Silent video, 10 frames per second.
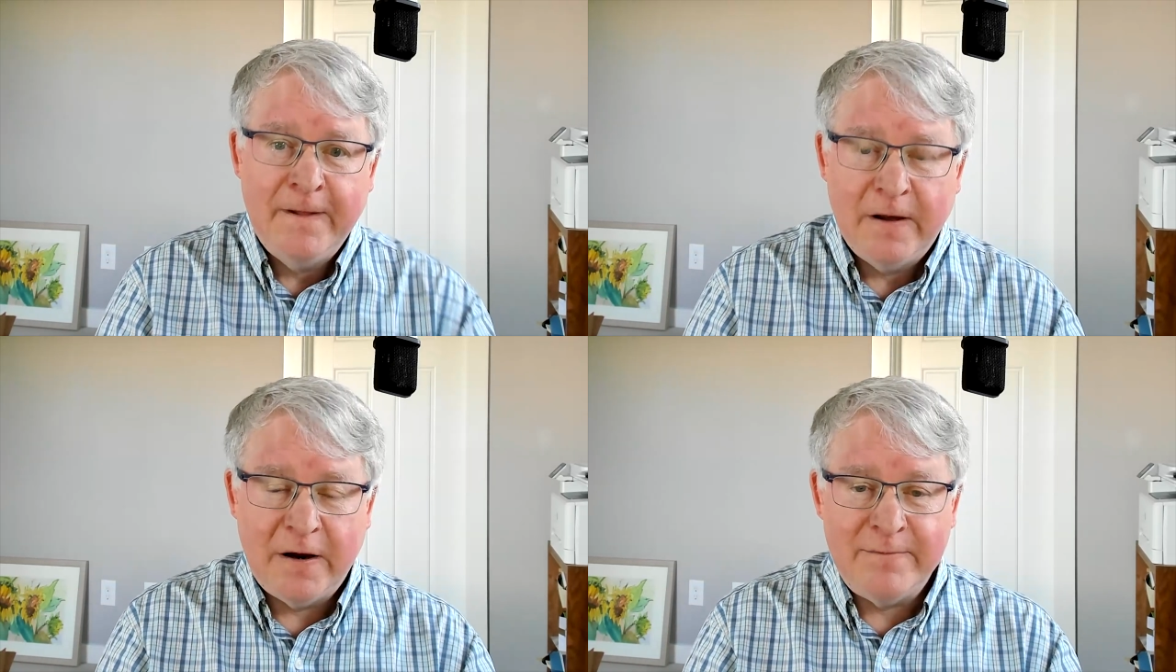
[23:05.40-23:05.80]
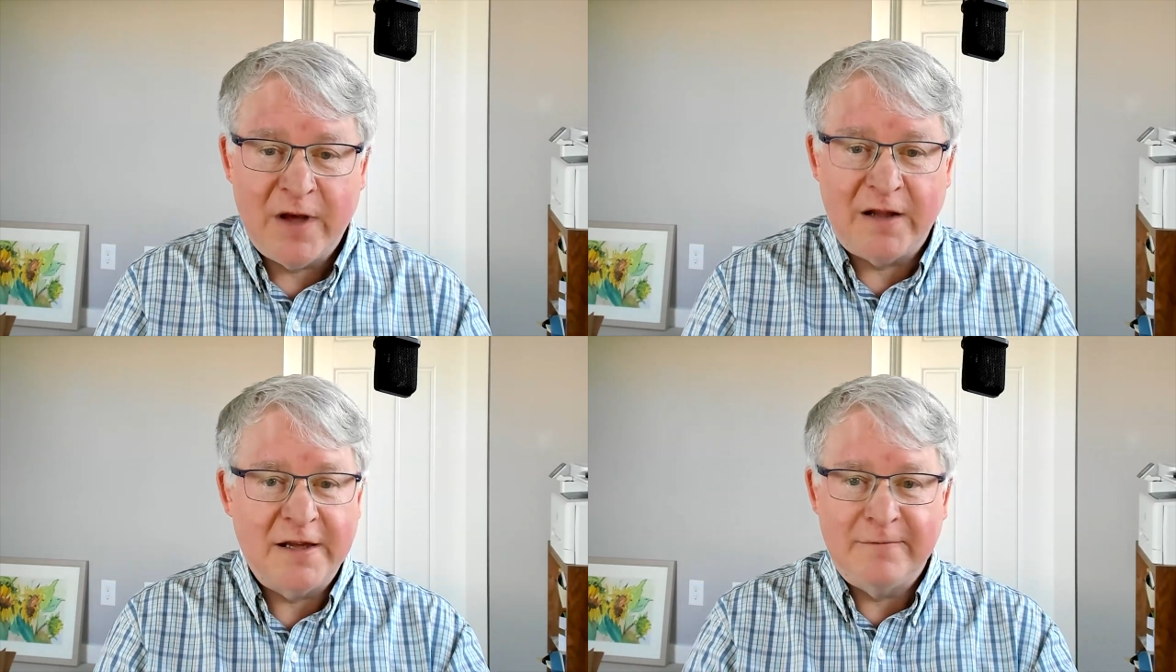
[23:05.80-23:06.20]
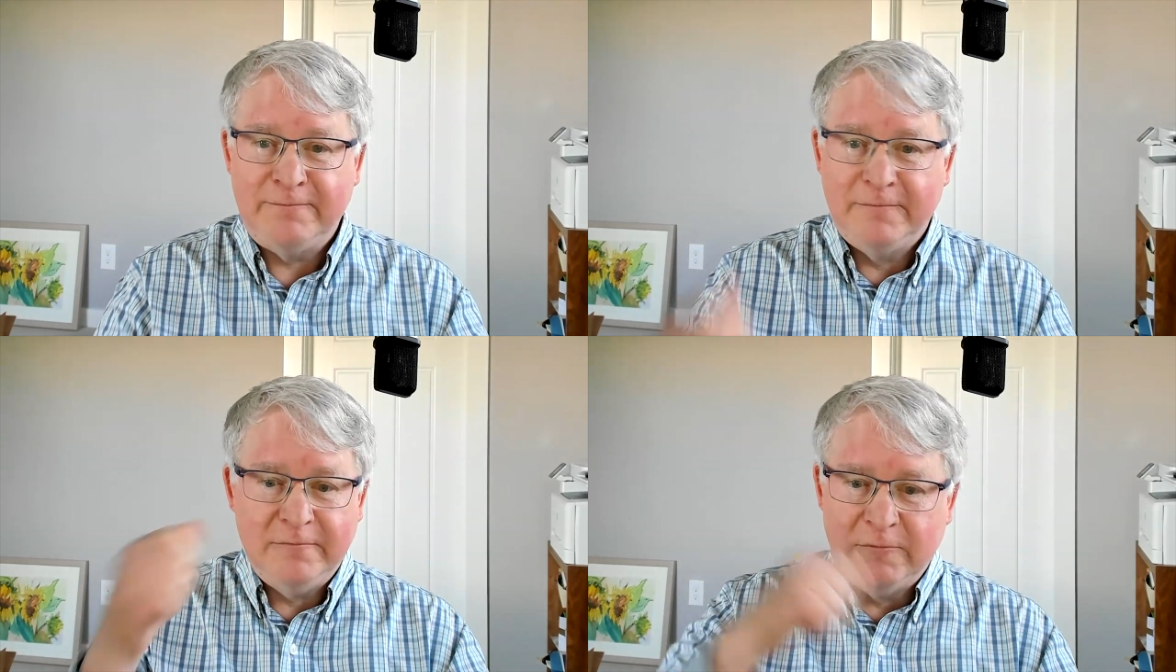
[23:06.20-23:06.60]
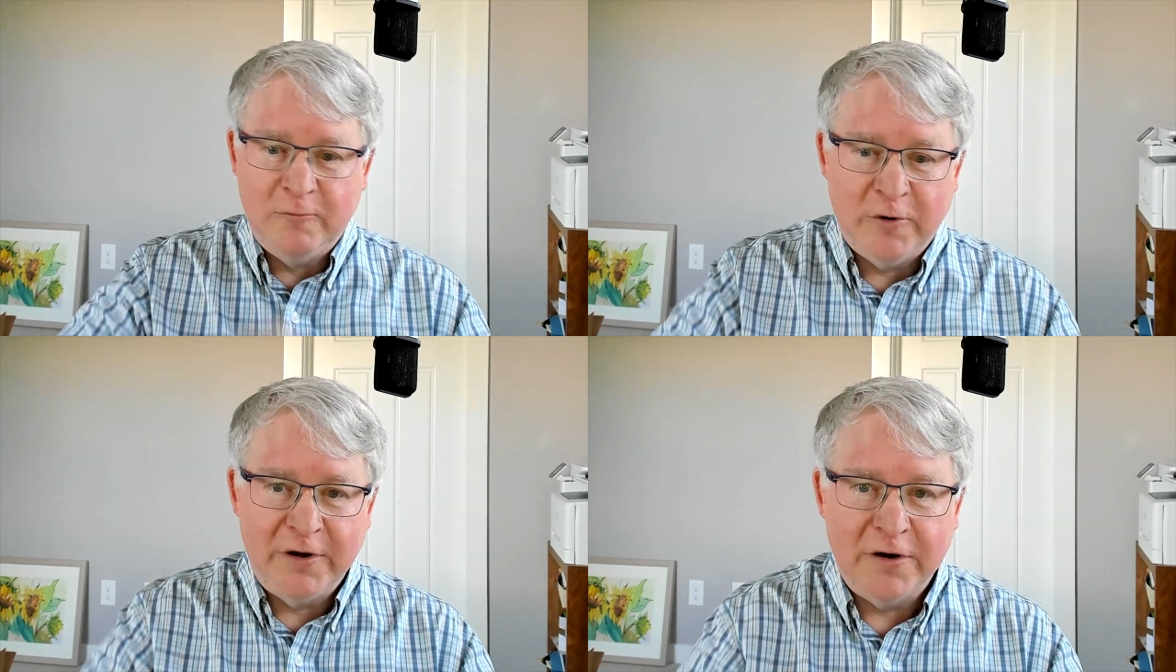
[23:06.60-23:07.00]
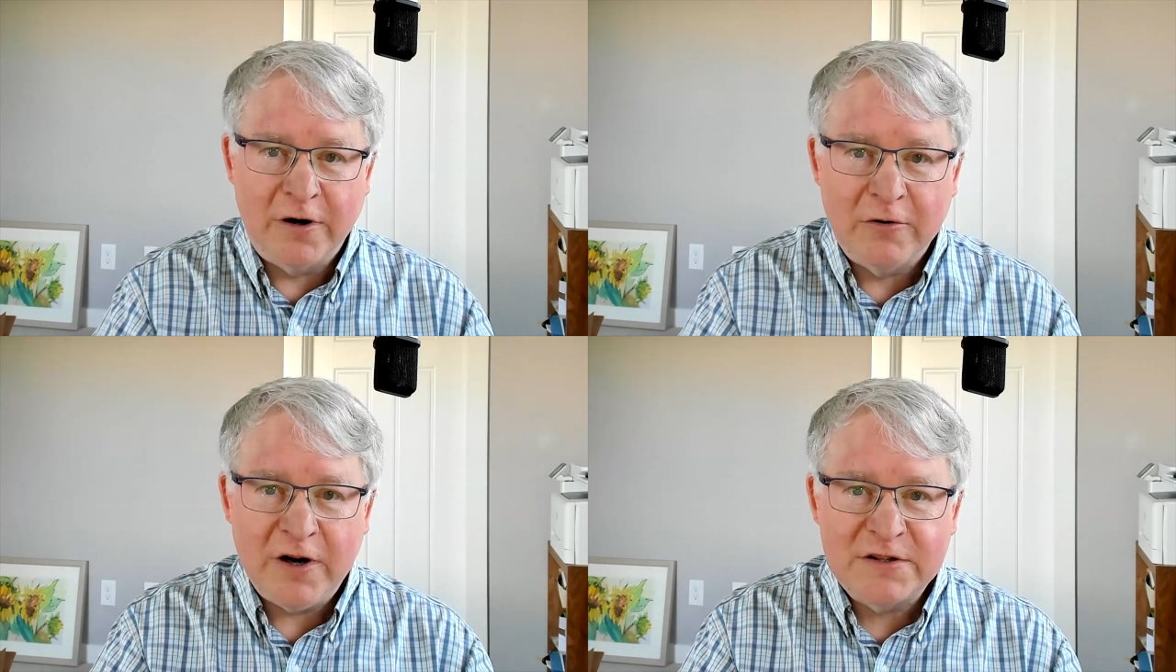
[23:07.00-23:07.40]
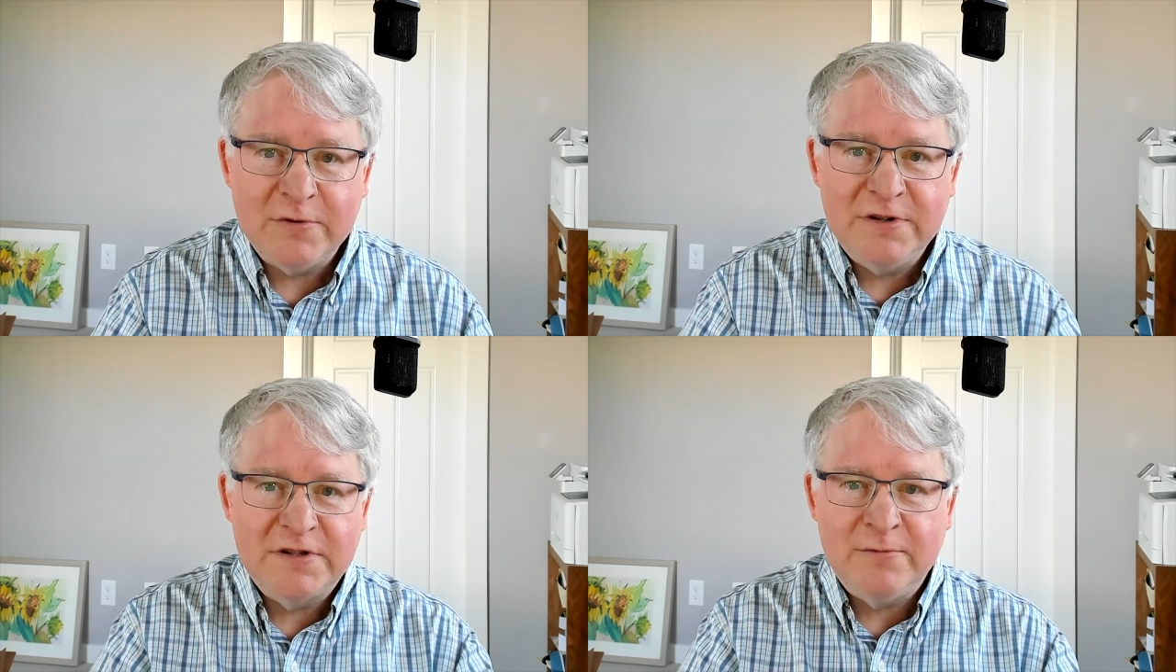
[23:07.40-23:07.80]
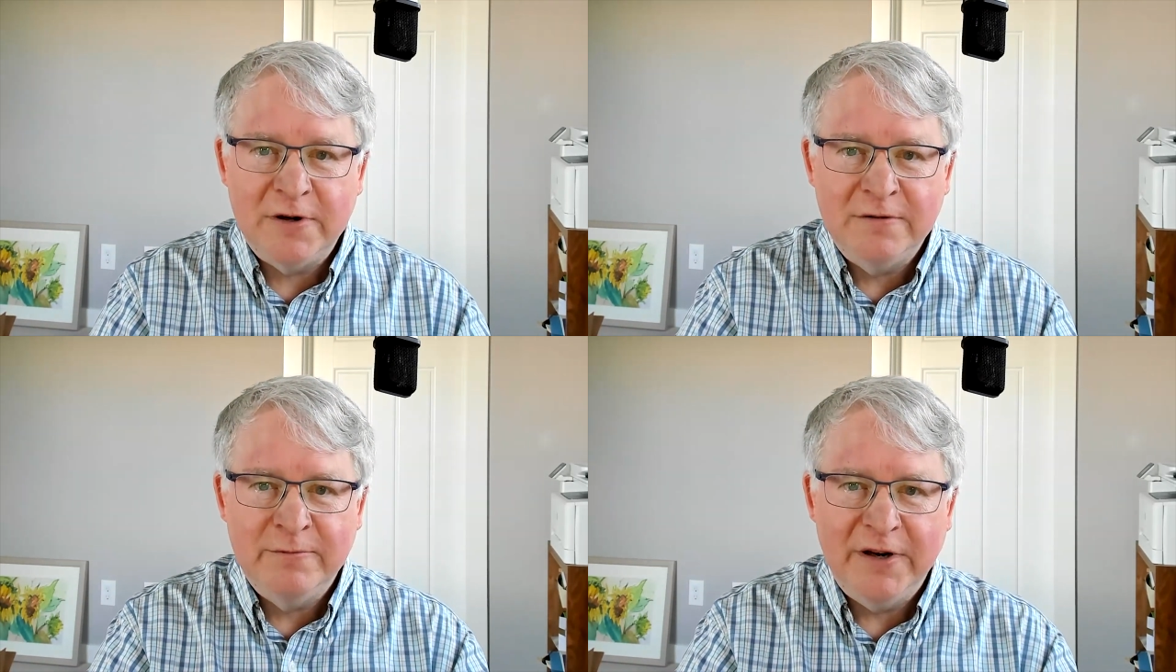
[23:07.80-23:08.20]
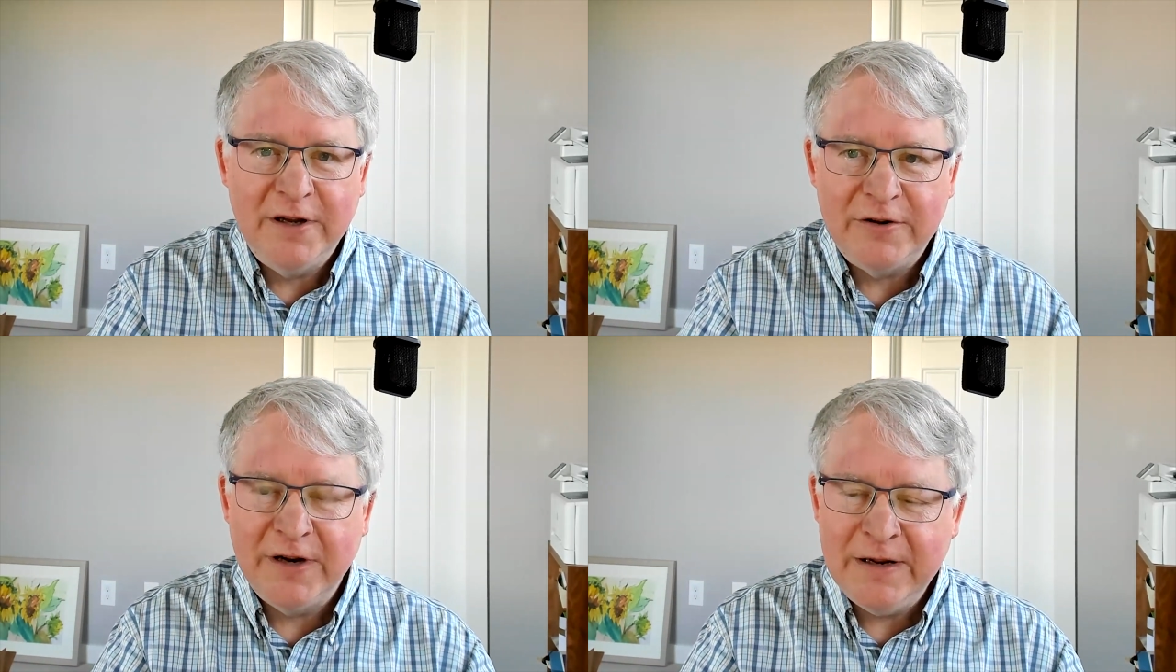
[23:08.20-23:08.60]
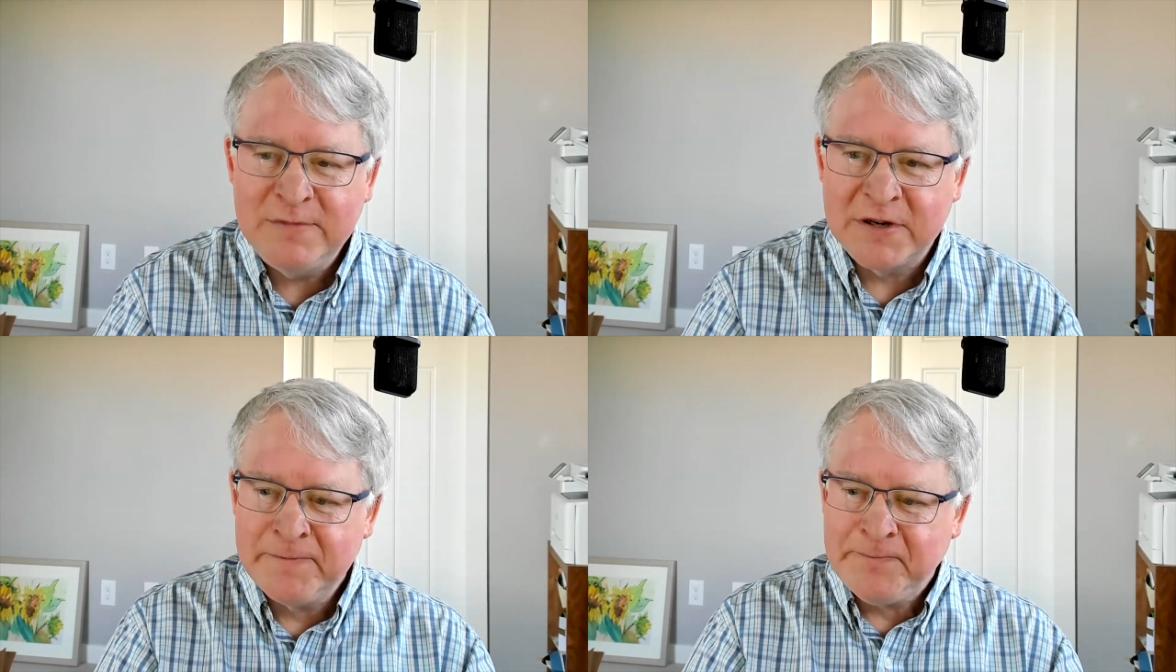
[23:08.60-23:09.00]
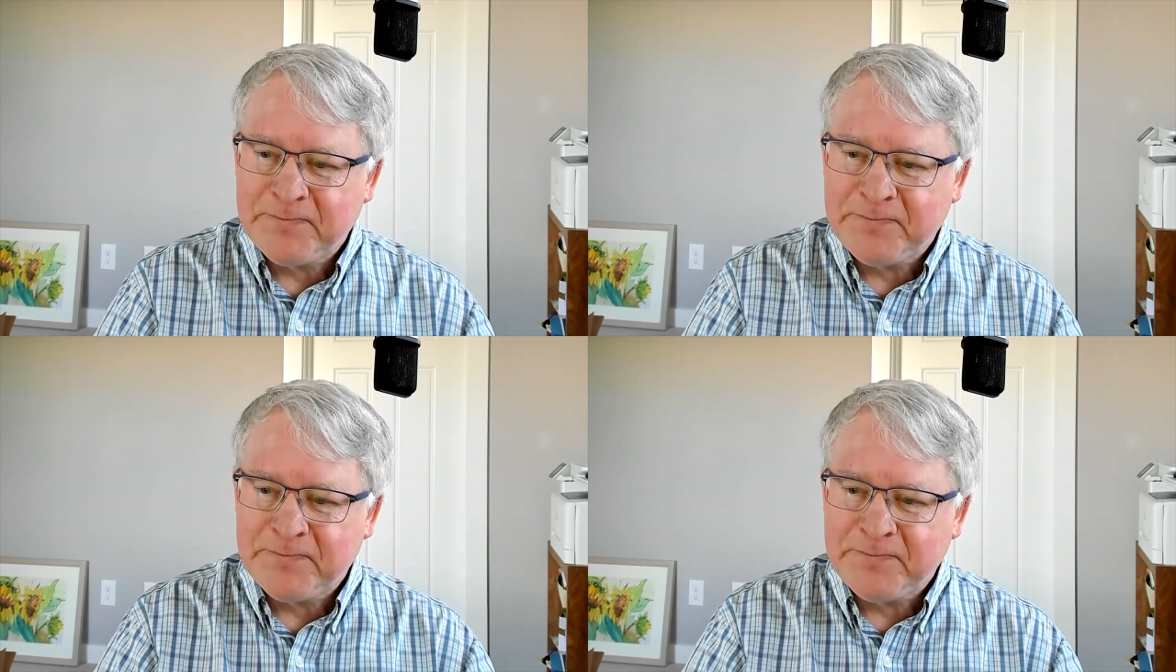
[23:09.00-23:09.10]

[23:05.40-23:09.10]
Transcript: I like working on crosswords, among many other games.